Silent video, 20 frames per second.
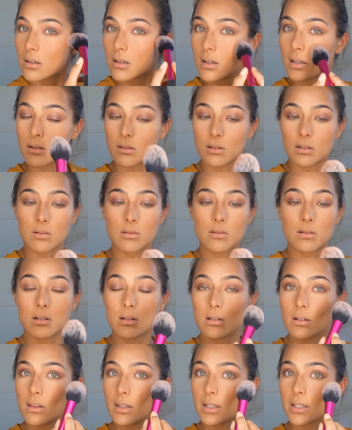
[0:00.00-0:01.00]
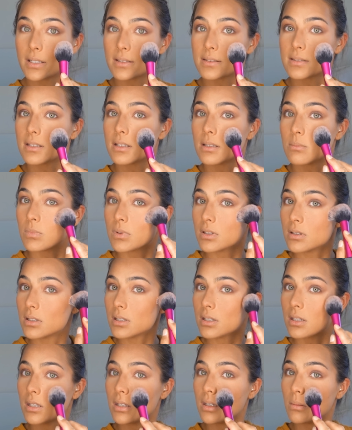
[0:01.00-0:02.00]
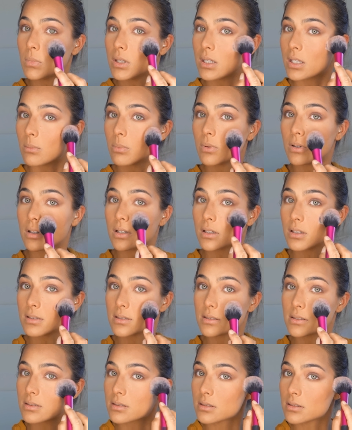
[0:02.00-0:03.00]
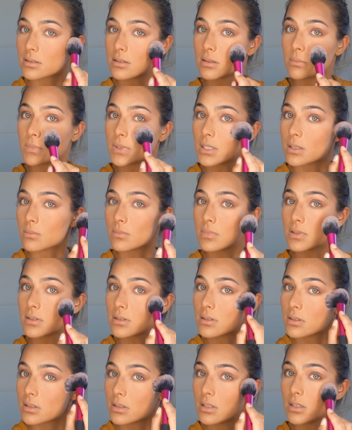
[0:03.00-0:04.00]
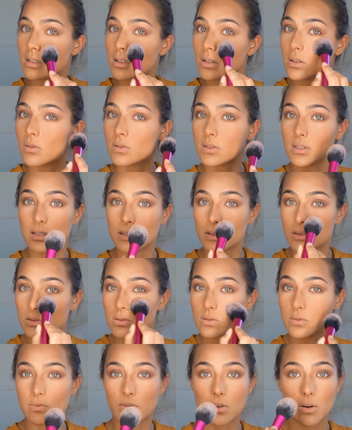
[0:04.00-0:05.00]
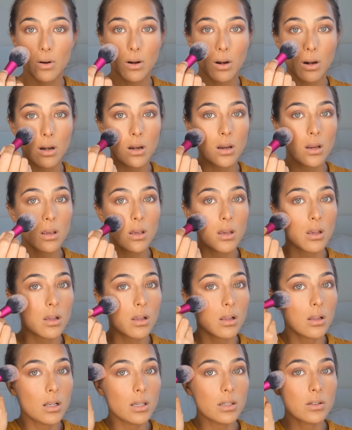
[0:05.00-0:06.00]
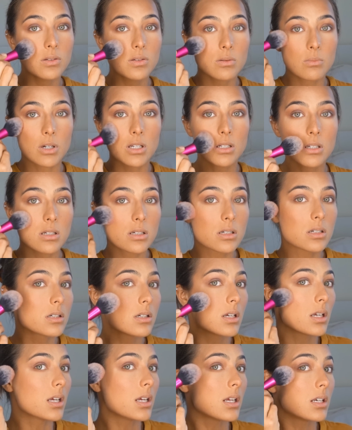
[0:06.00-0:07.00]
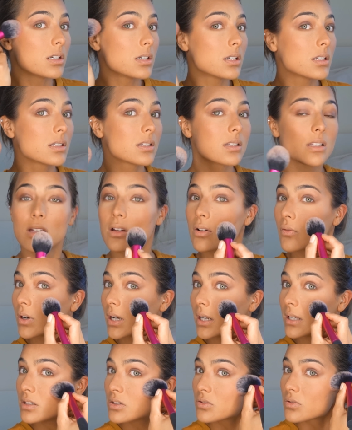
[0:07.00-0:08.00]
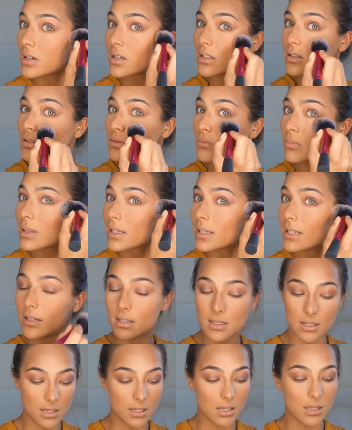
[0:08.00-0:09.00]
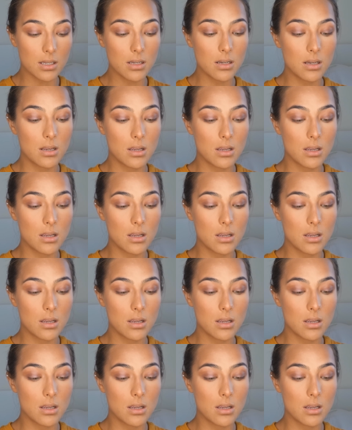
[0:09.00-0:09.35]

I don't know, like I said, I'm not a makeup artist. Sometimes it goes a little too far, a little too much, and just really try to blend it in